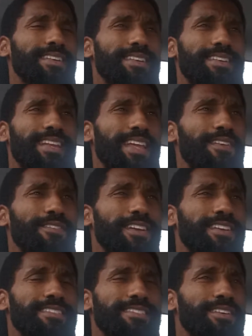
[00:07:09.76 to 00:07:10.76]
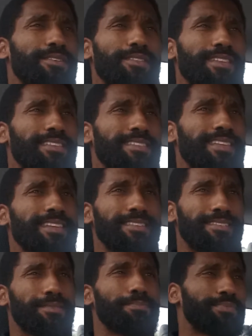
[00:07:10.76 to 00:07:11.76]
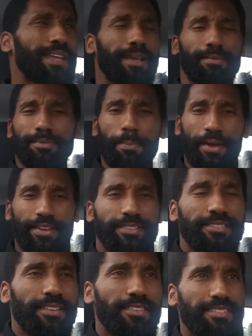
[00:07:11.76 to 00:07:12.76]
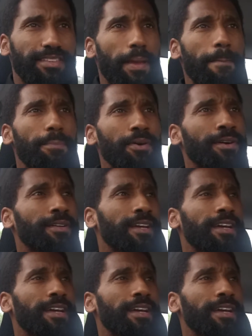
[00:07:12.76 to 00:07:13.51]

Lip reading: To even consider these things to take up the pages of the same book